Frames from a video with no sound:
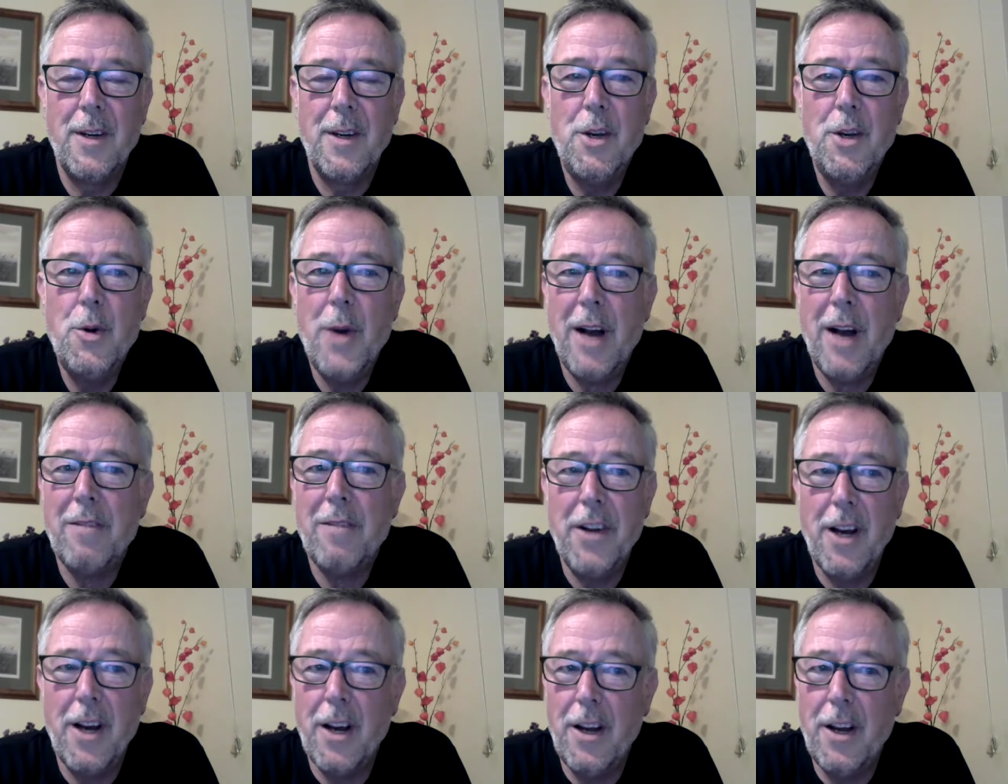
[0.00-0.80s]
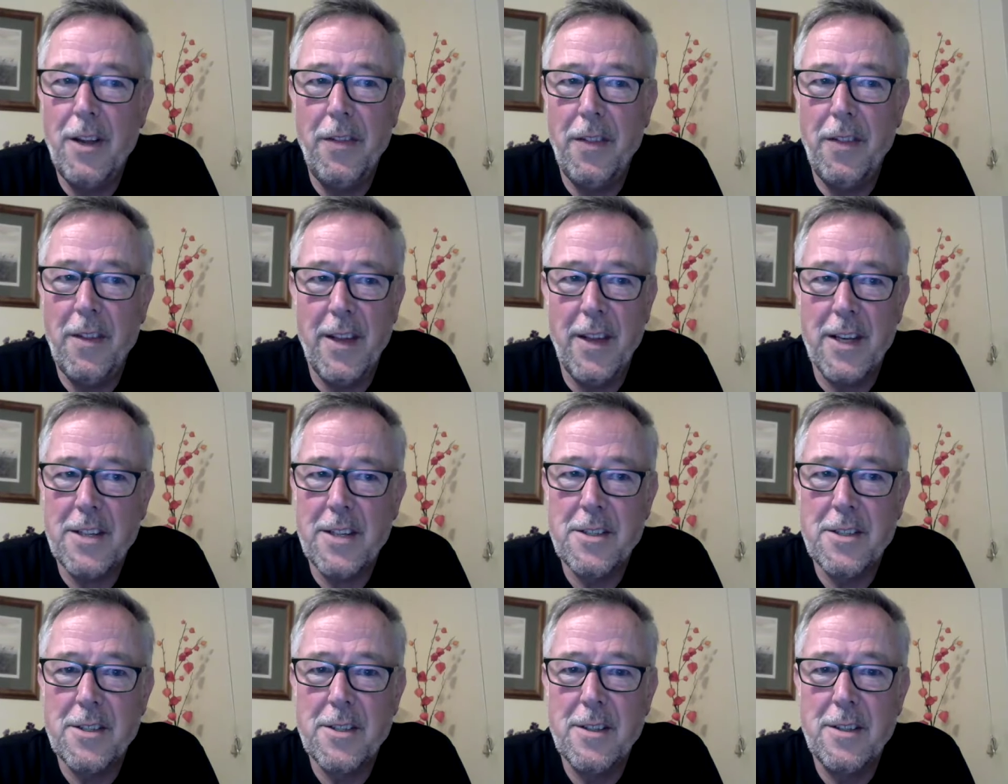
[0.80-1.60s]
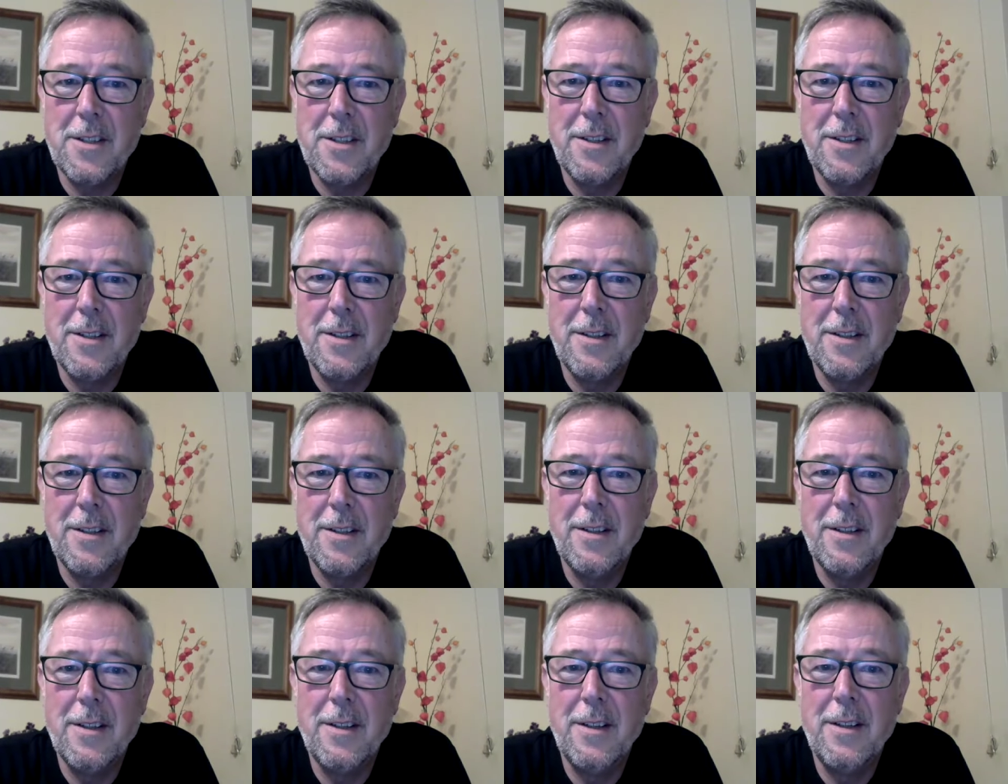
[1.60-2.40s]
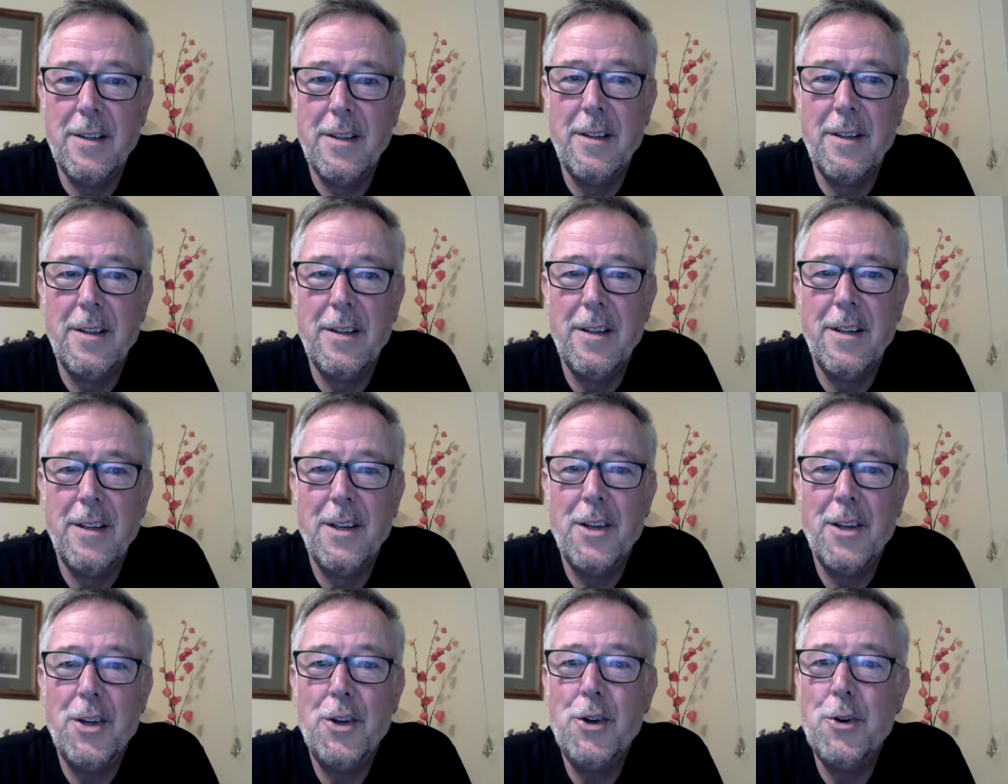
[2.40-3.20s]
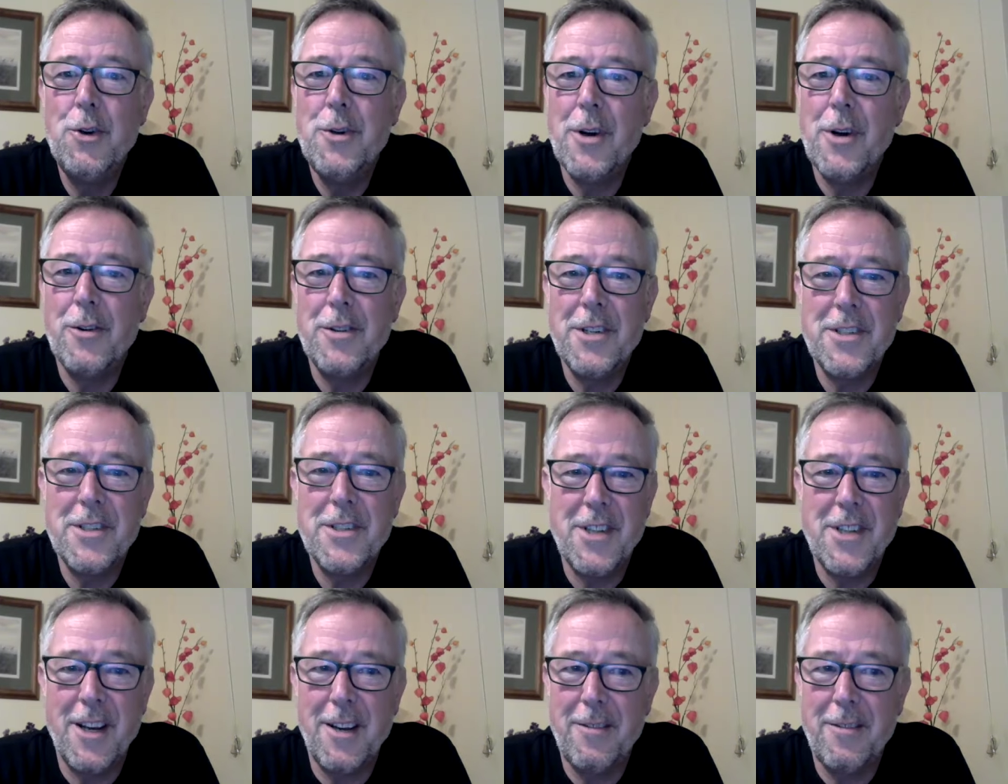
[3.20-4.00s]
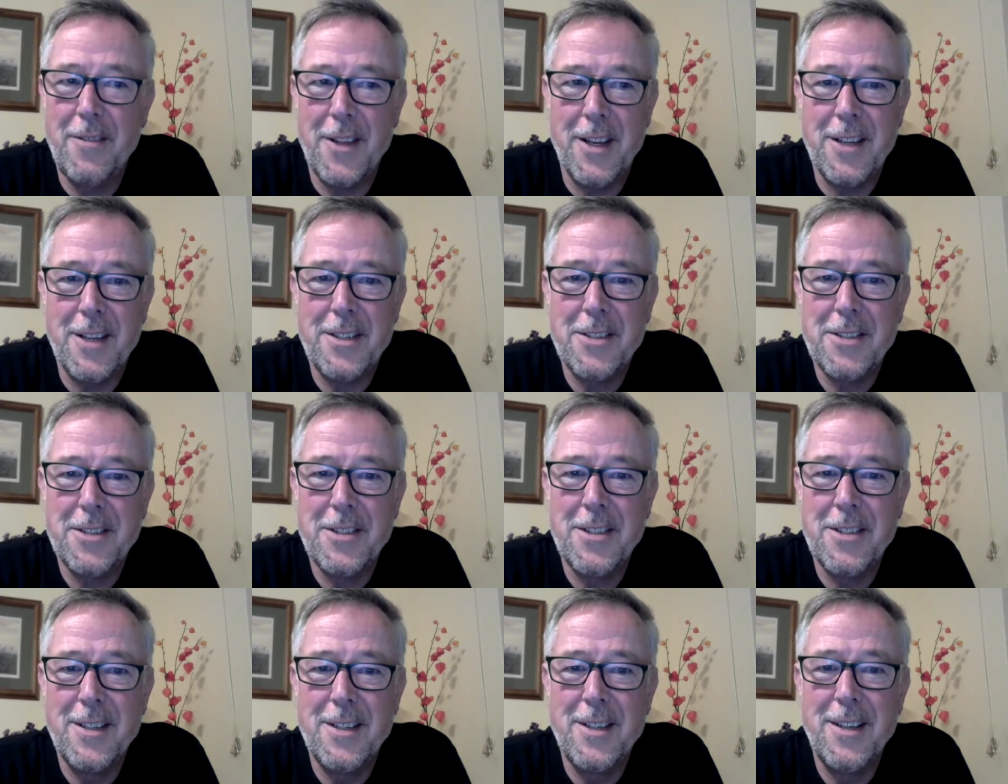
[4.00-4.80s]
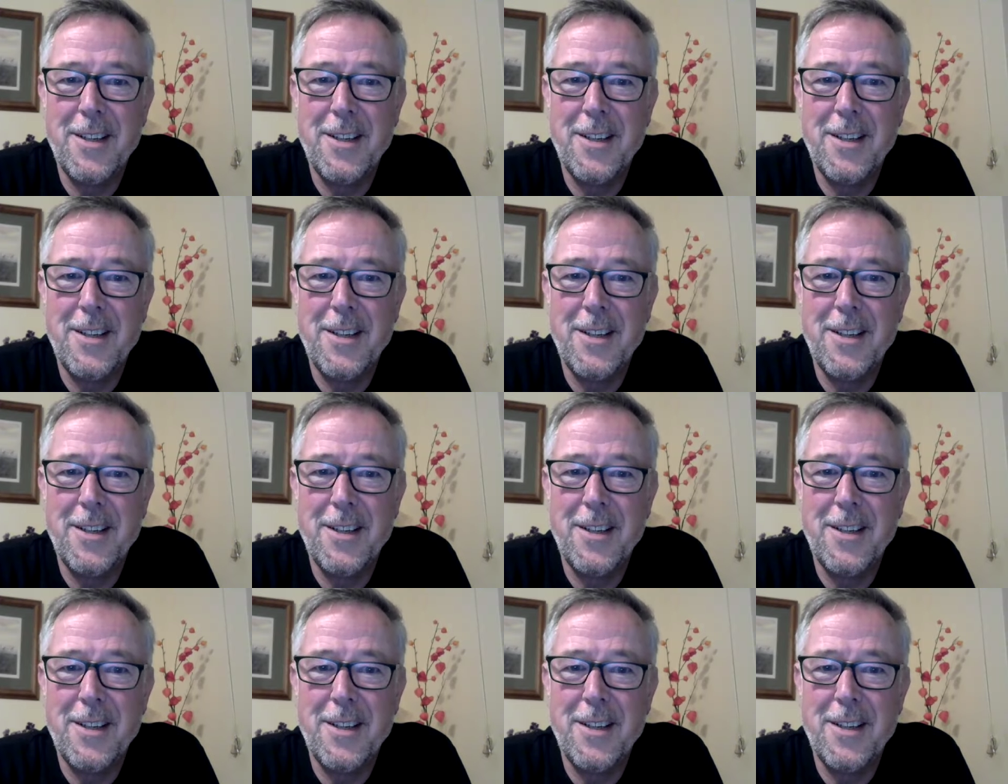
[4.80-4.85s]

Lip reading: You haven't earned this. You don't deserve this.